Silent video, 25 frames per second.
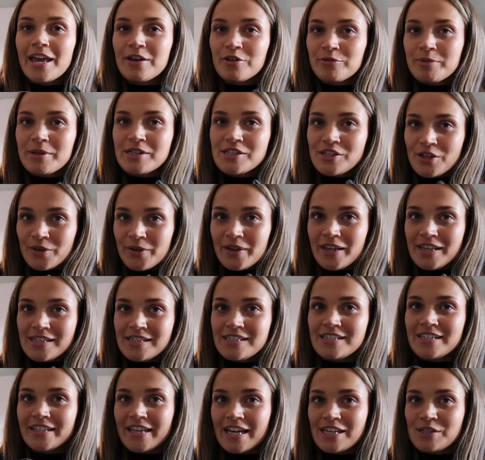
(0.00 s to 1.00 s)
it'd be so
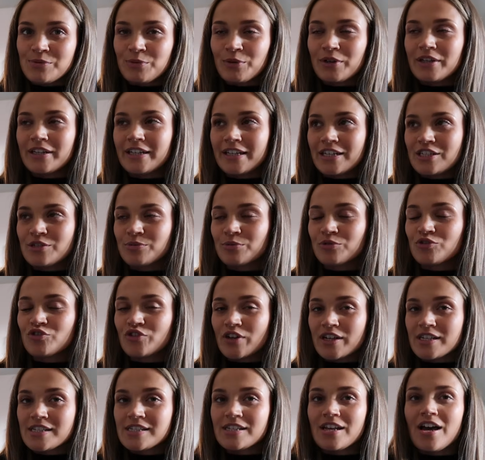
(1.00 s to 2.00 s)
easy to guess what Alicia would
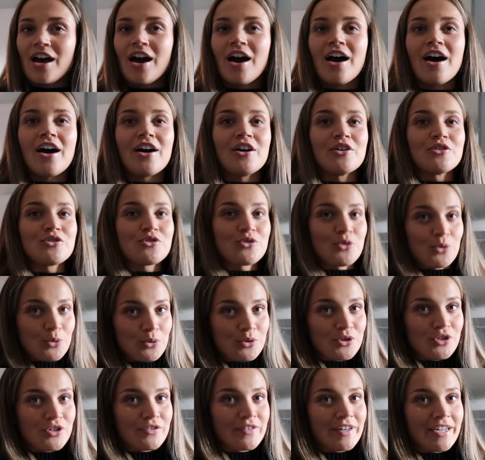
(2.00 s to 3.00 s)
dress her
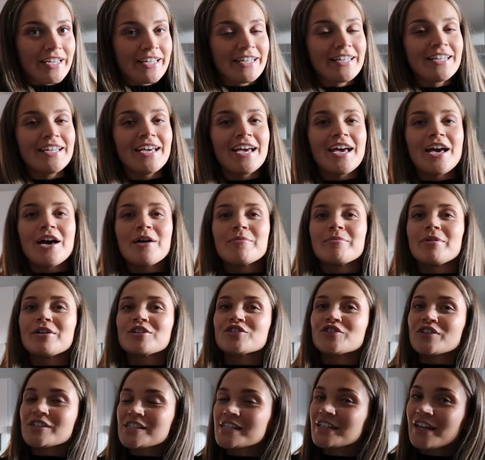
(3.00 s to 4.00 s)
daughter in. But
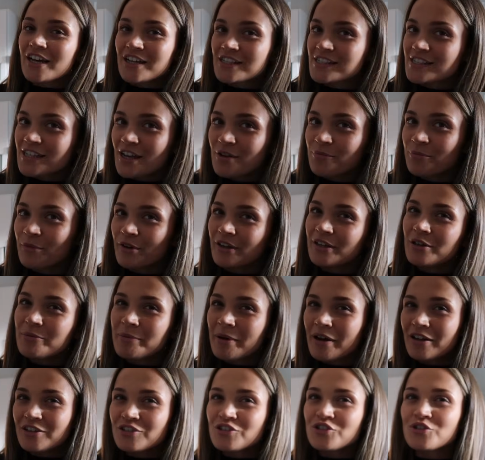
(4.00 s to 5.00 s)
dressing her son, we're a little
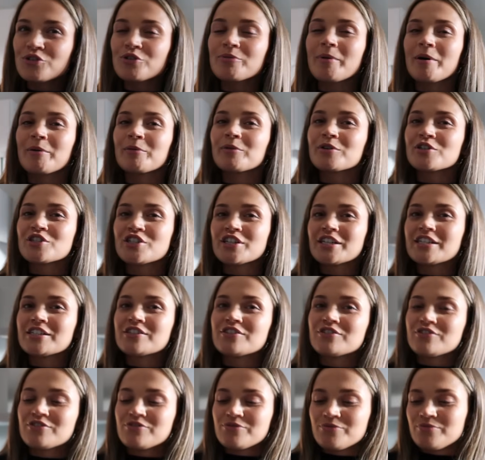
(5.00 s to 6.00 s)
bit unsure about what
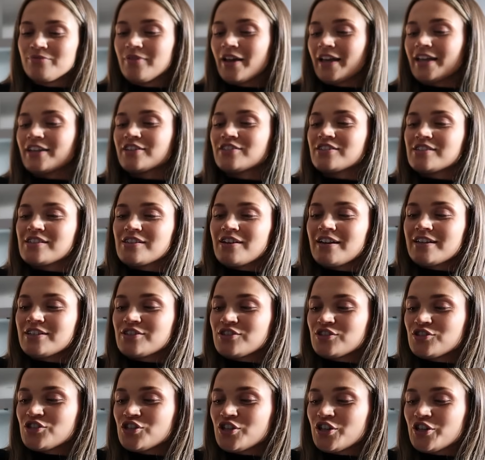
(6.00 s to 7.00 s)
she, like, decided
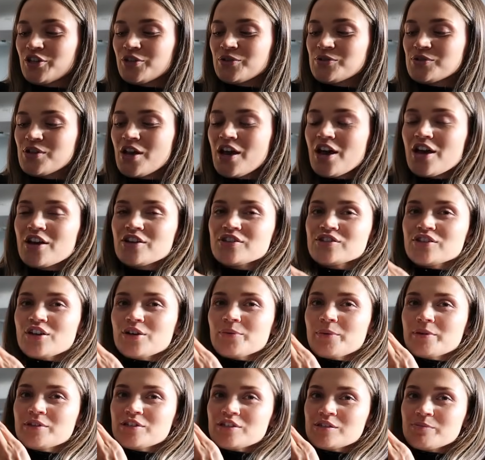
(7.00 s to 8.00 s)
to choose. So
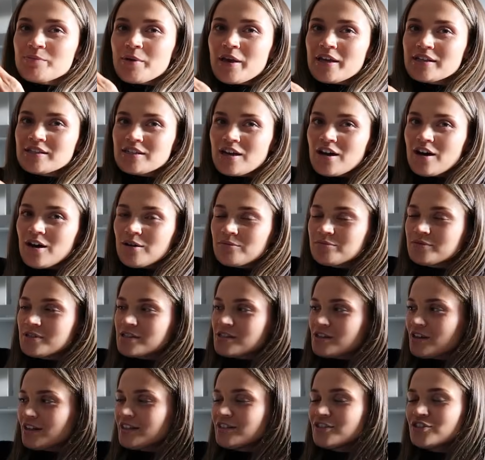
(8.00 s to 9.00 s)
we just picked up,
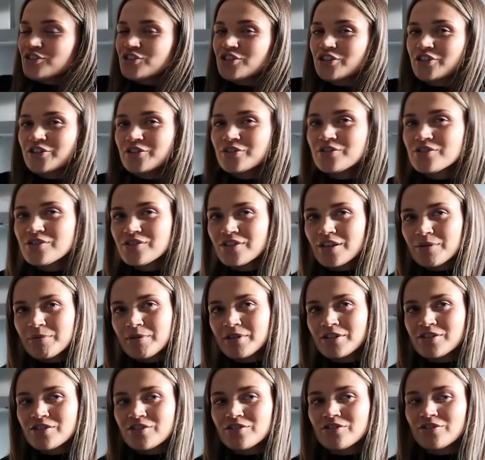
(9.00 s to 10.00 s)
that
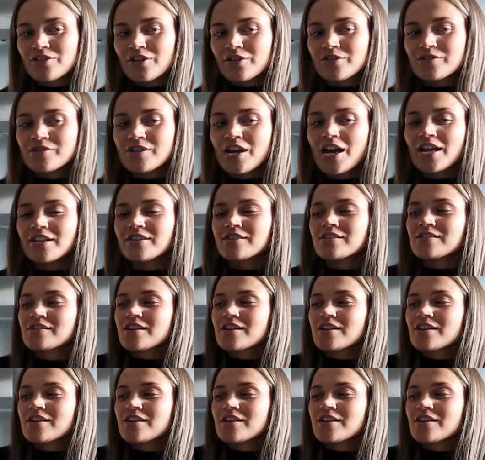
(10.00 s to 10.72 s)
makes no sense.